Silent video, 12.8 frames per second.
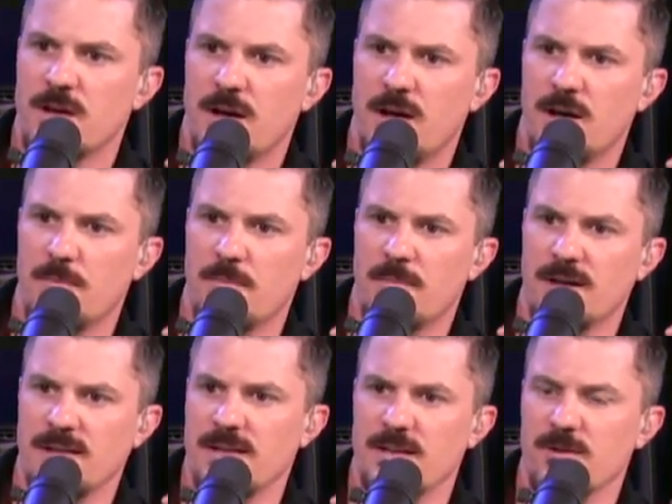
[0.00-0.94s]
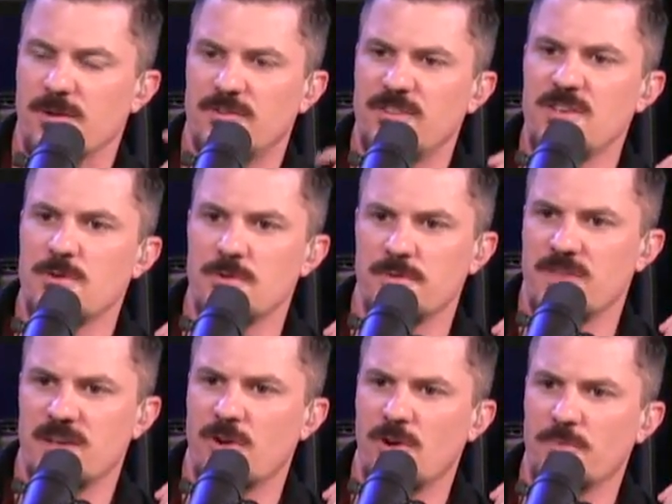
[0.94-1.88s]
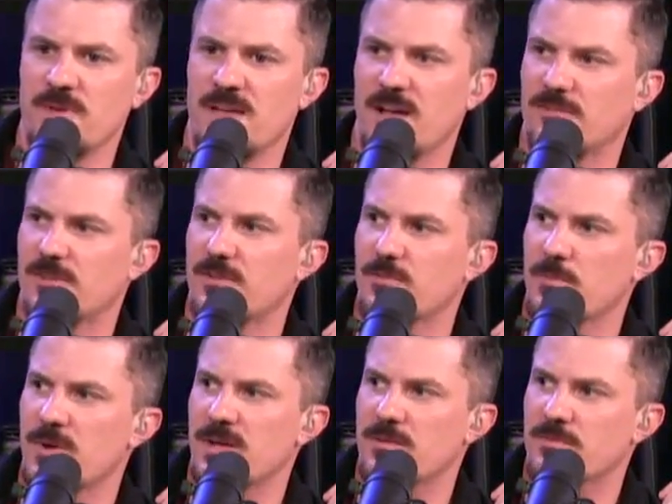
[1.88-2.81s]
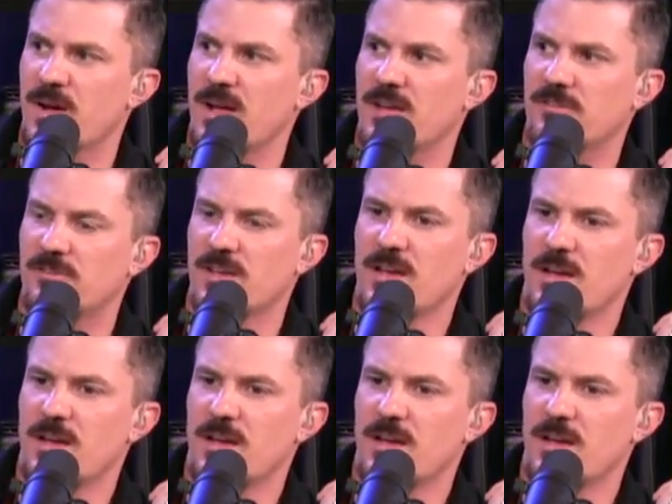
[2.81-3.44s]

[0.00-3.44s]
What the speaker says: I can guarantee you, if they called me asking for my advice,